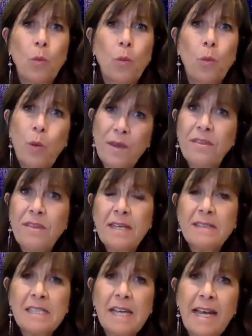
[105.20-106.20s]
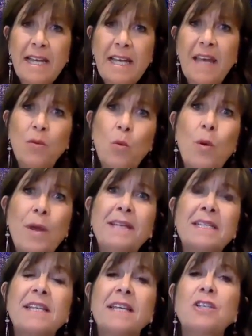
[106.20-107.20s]
with the anxiety, and
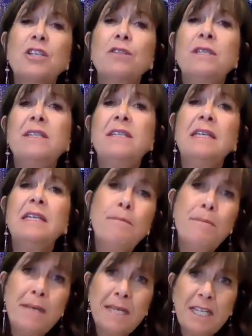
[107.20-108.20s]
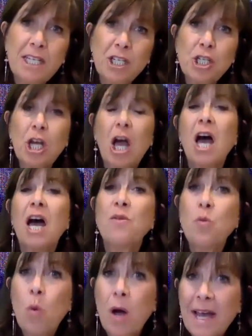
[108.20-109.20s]
ways then to diminish,
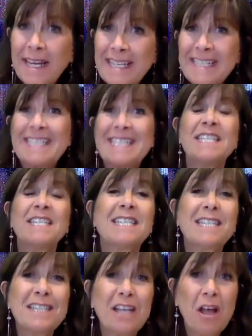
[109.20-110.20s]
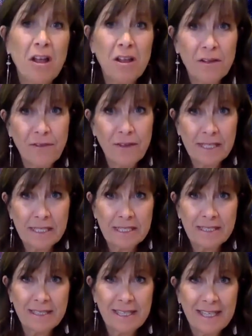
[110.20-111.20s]
unwind it, dissolve
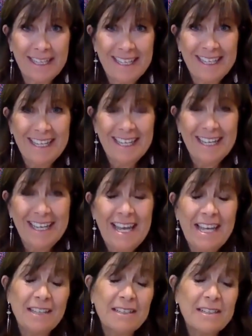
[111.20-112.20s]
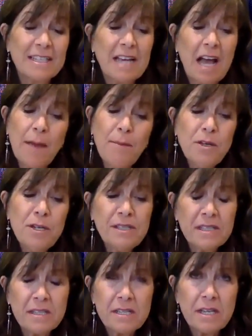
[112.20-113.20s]
it. And I'm going
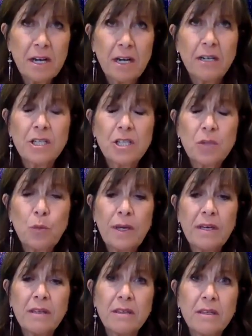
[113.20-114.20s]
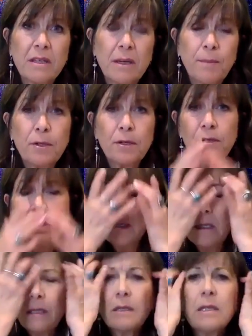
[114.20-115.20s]
to start with a
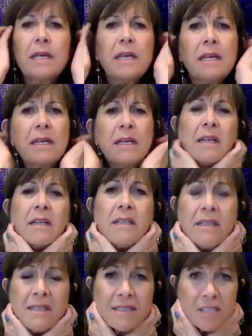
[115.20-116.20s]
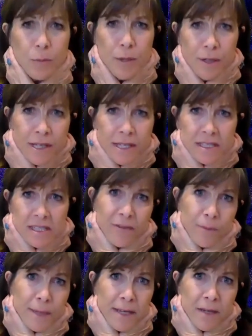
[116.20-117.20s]
personal experience
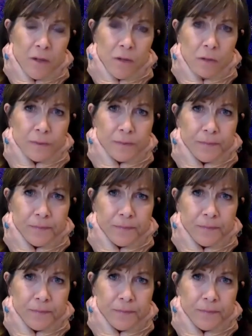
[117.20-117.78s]
of my own.